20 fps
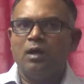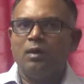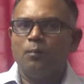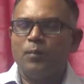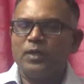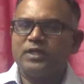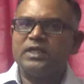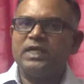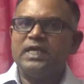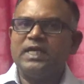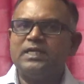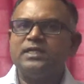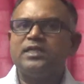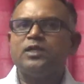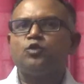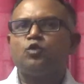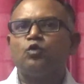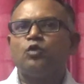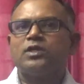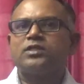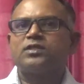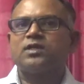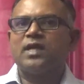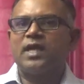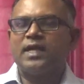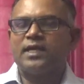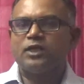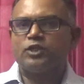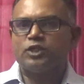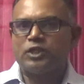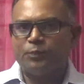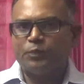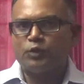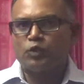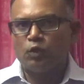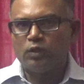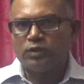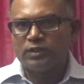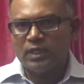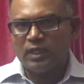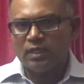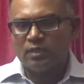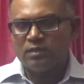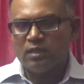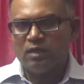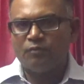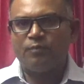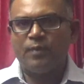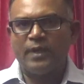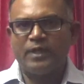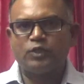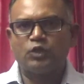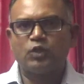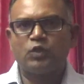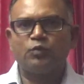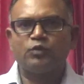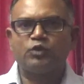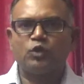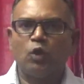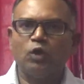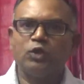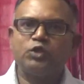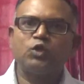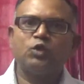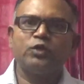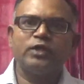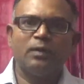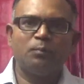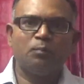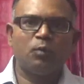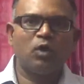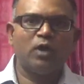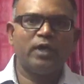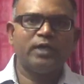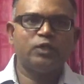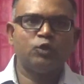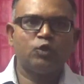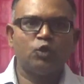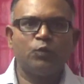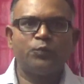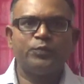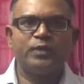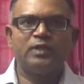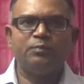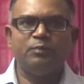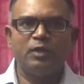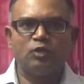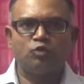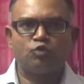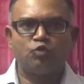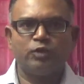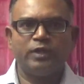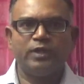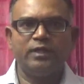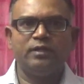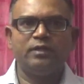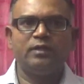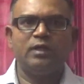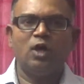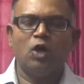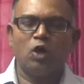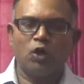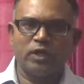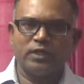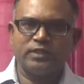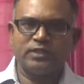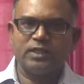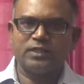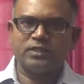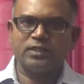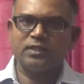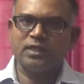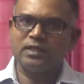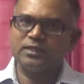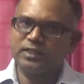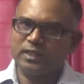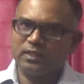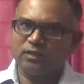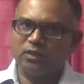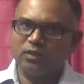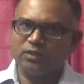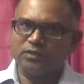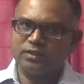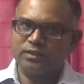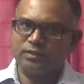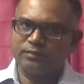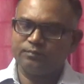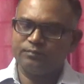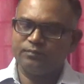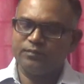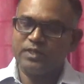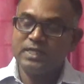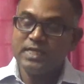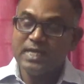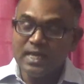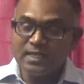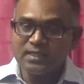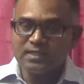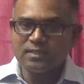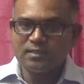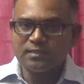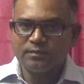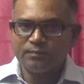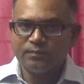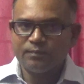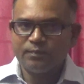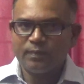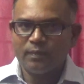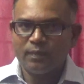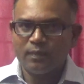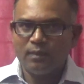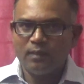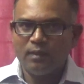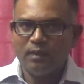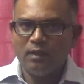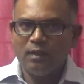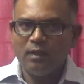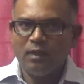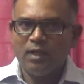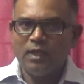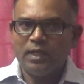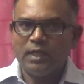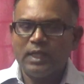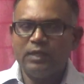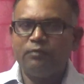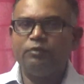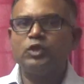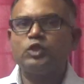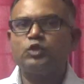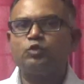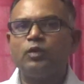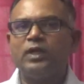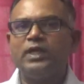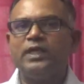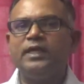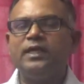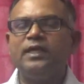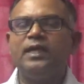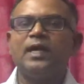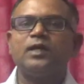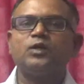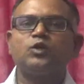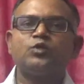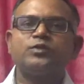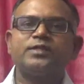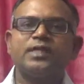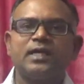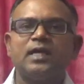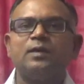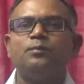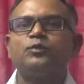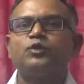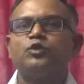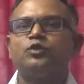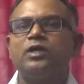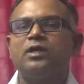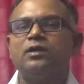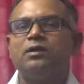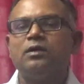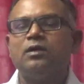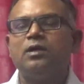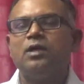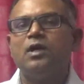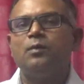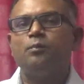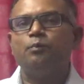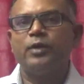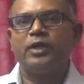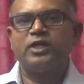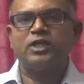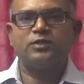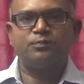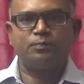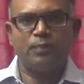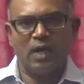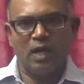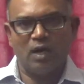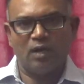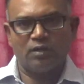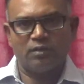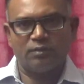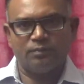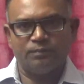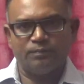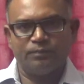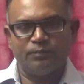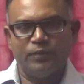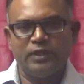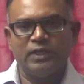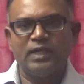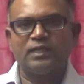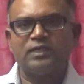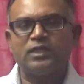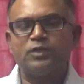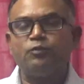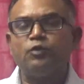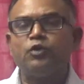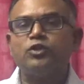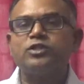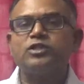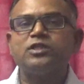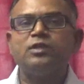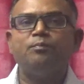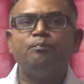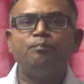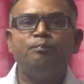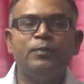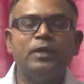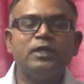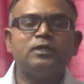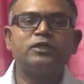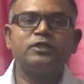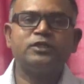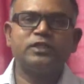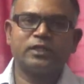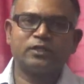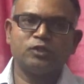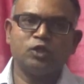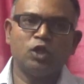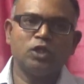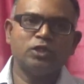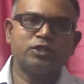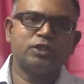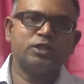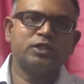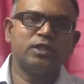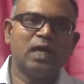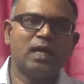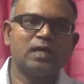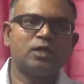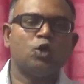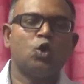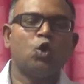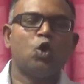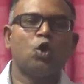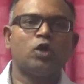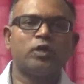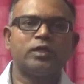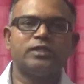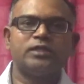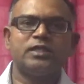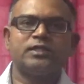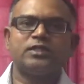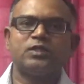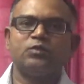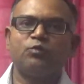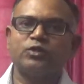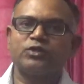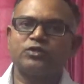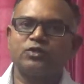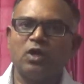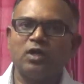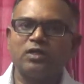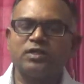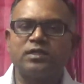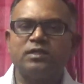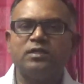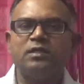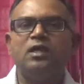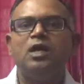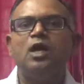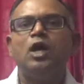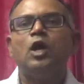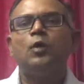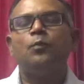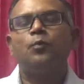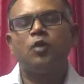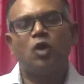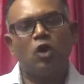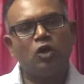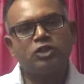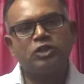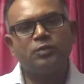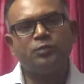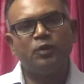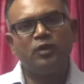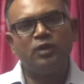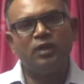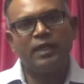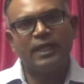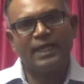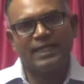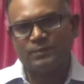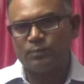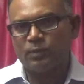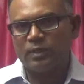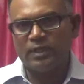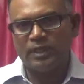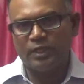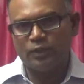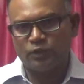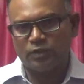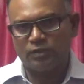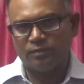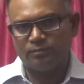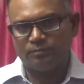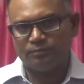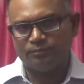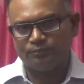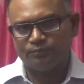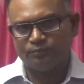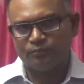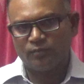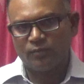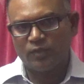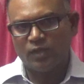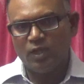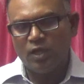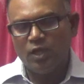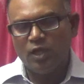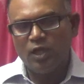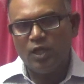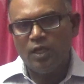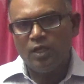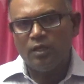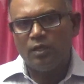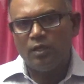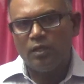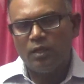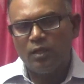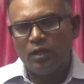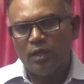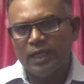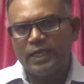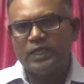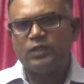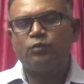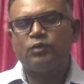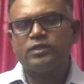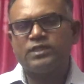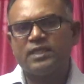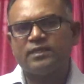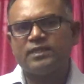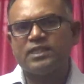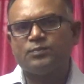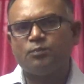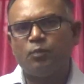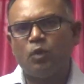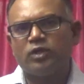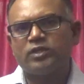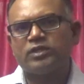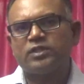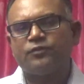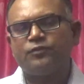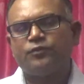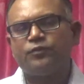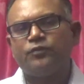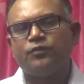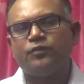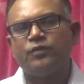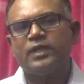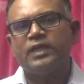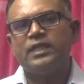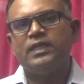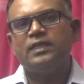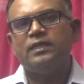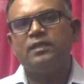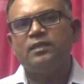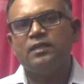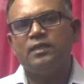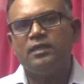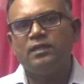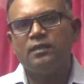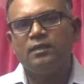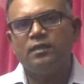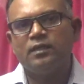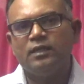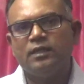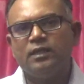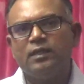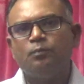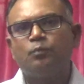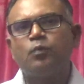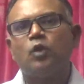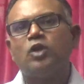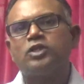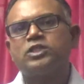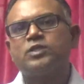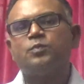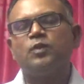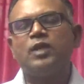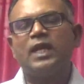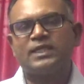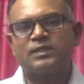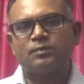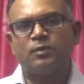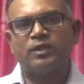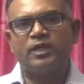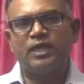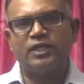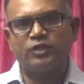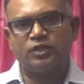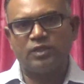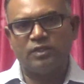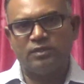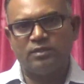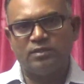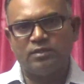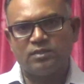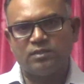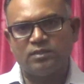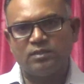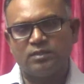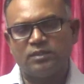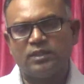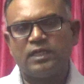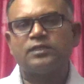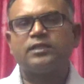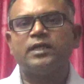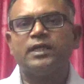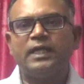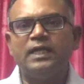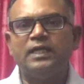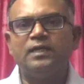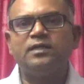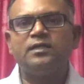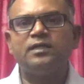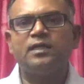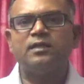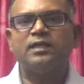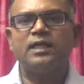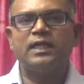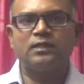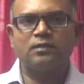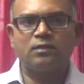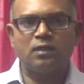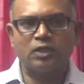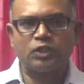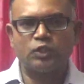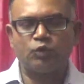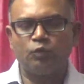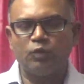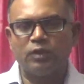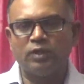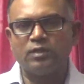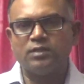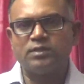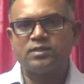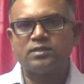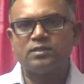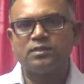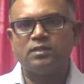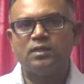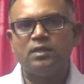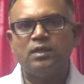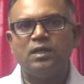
But Indian rulers like Tipu Sultan of Mysore was also employed European military organization and technology. Yet, eventually he had to succumb to the British power. In other words, military technology and organization was not a plausible explanation. It was at this point of implausible explanations that the Indian intellectuals'